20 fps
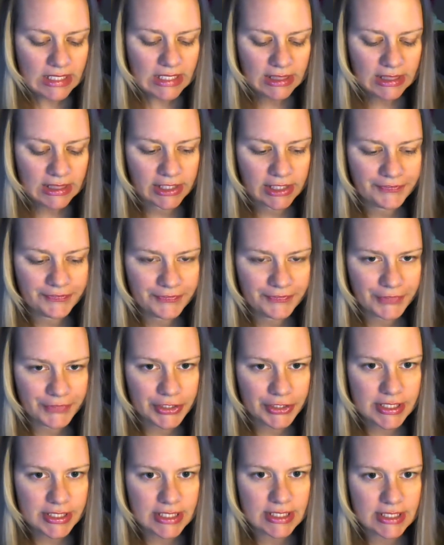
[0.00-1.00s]
the
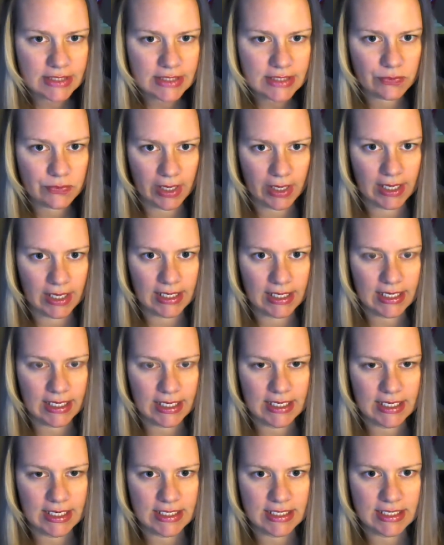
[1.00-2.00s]
first rank
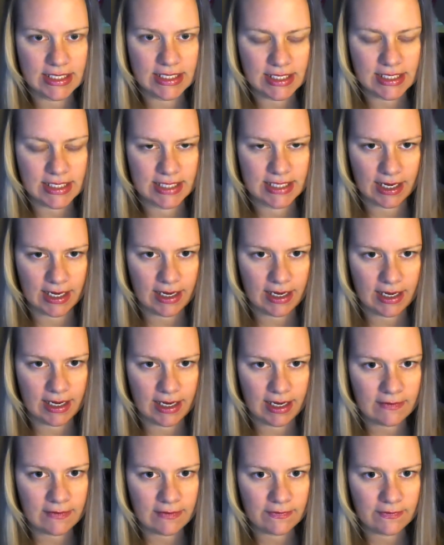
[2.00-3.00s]
is executive,
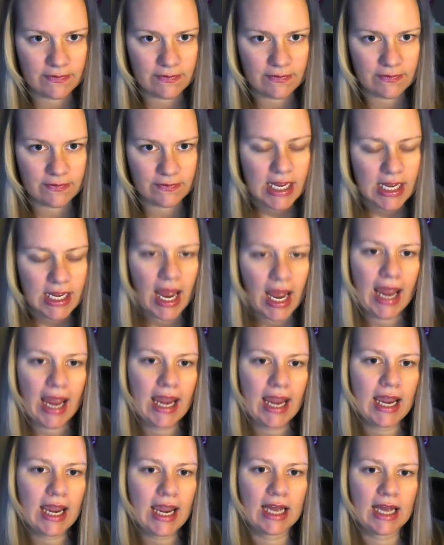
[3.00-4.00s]

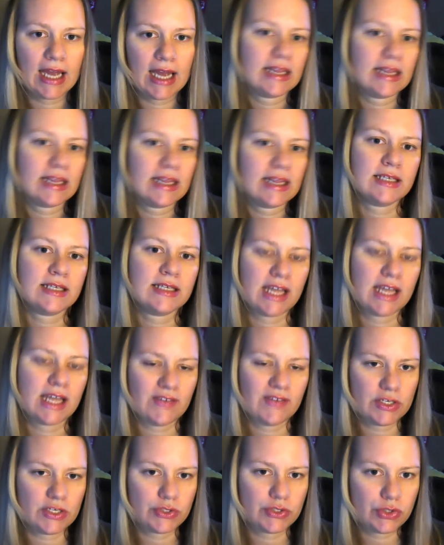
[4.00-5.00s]
and that is having
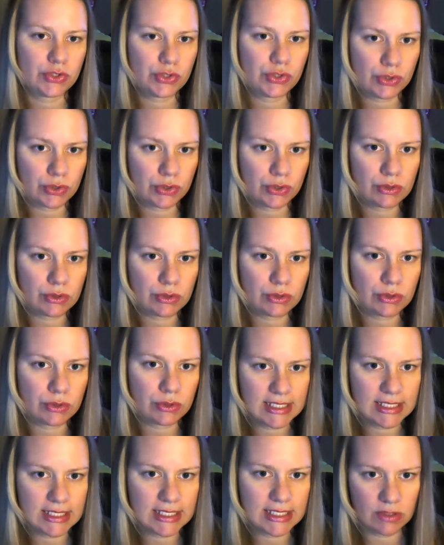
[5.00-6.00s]
2
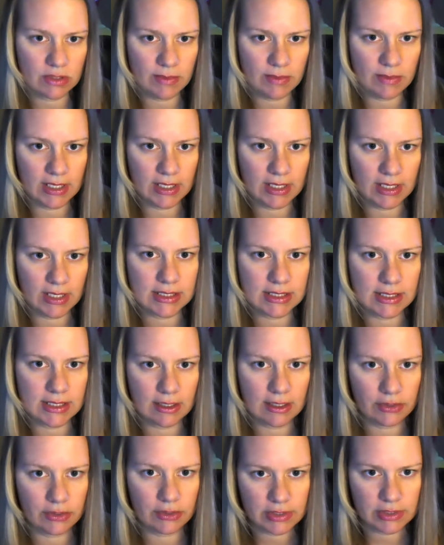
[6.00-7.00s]
distributors
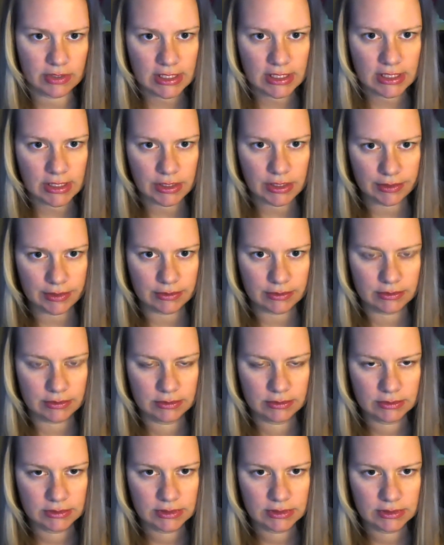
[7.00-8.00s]
underneath you.
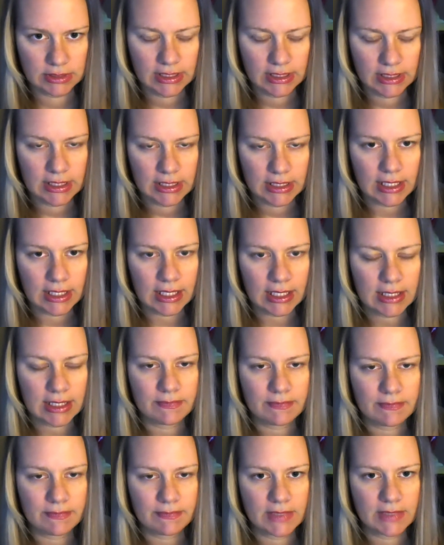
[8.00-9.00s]

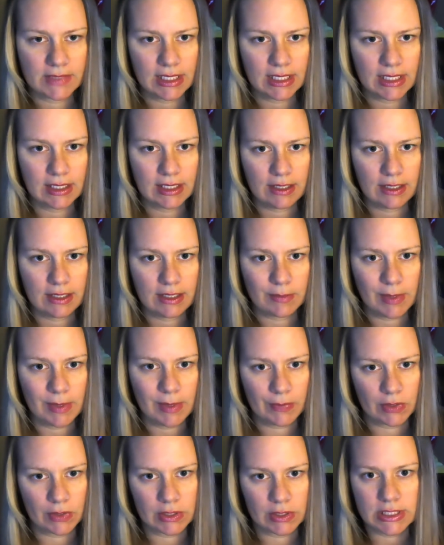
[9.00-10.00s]
They could be
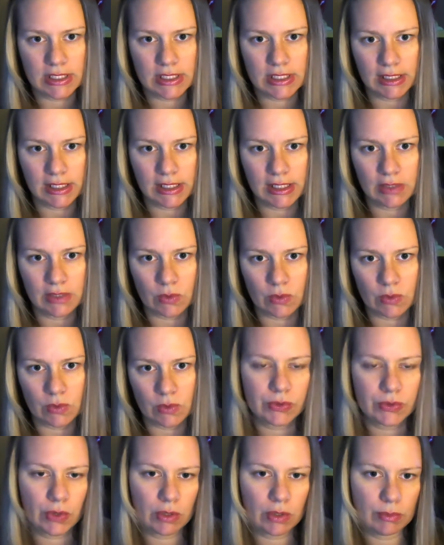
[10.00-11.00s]
personally enrolled
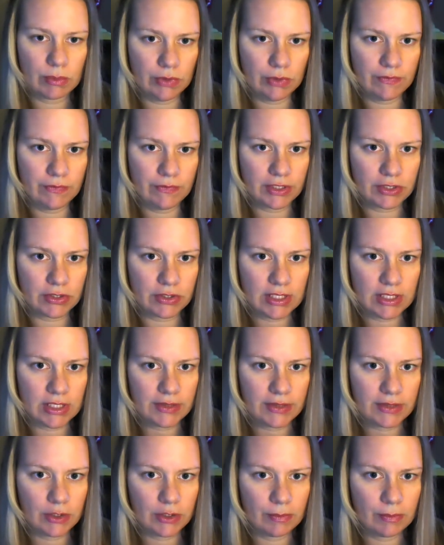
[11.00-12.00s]
or moved underneath
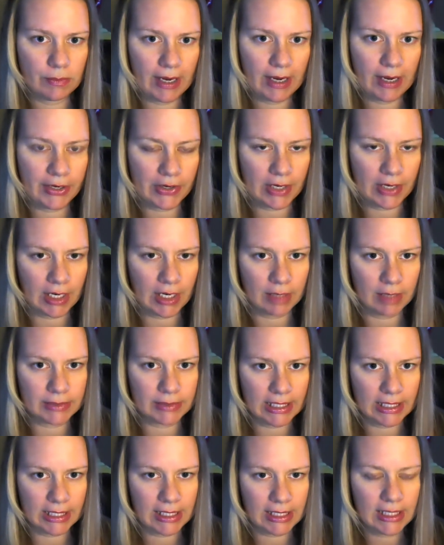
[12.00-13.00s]
you by your
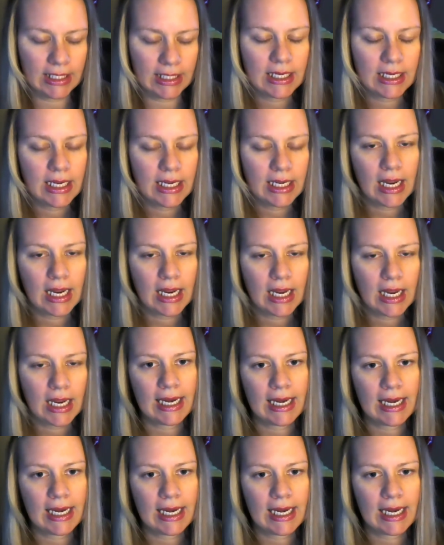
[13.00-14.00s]
upline.
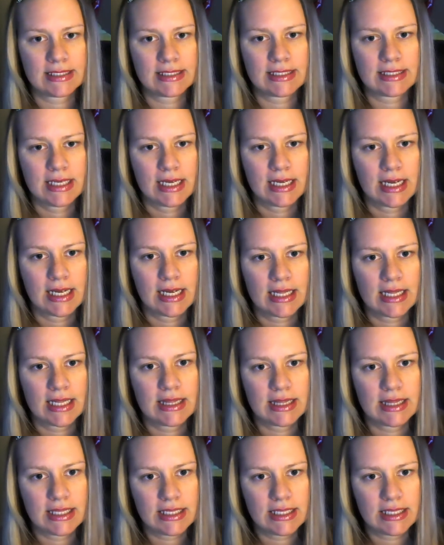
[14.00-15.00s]
And
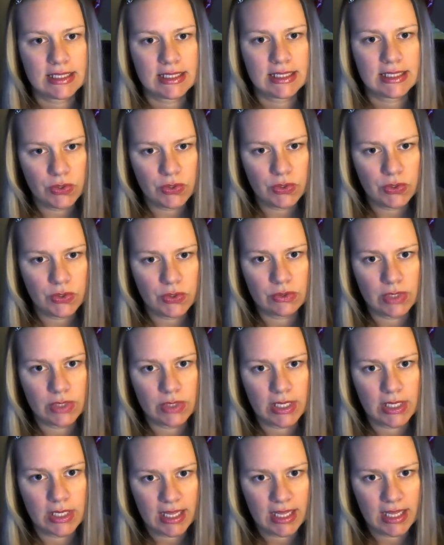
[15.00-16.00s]
you
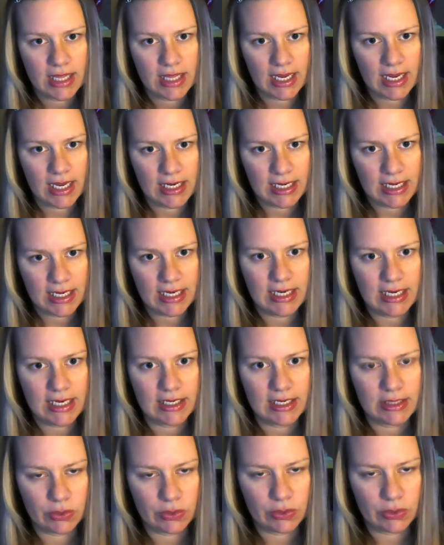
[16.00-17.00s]
then need
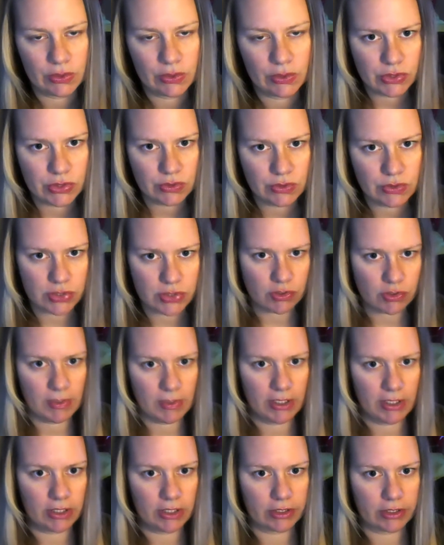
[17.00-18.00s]
those 2
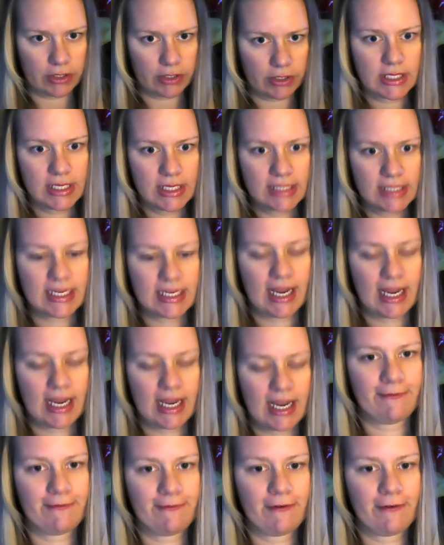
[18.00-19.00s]
distributors to have
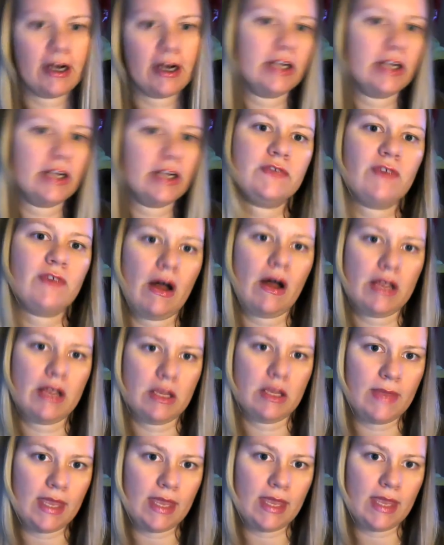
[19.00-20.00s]
400 volume
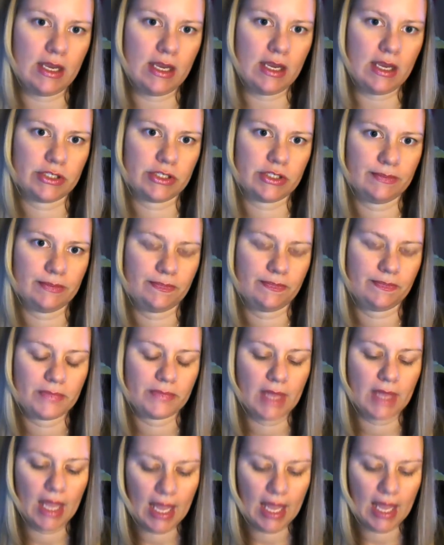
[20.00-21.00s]
each.
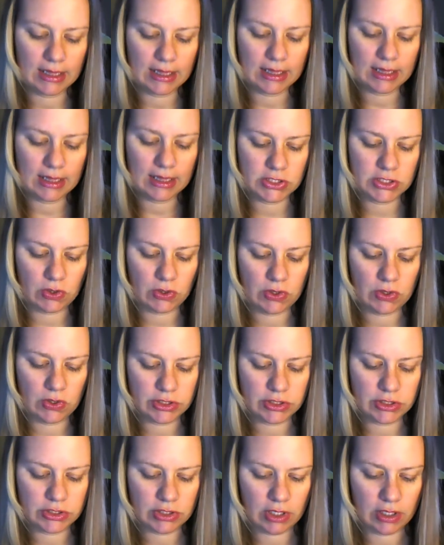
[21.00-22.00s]
Let me show you the
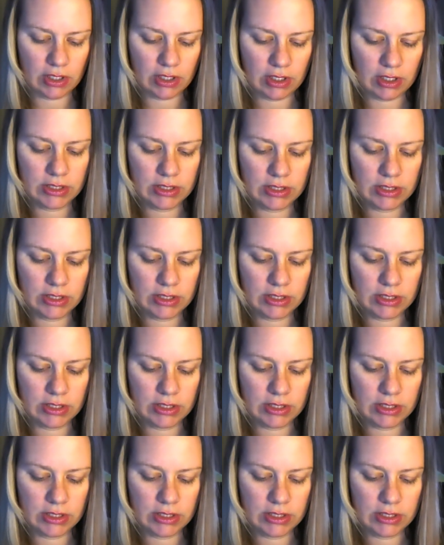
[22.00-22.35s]
chart.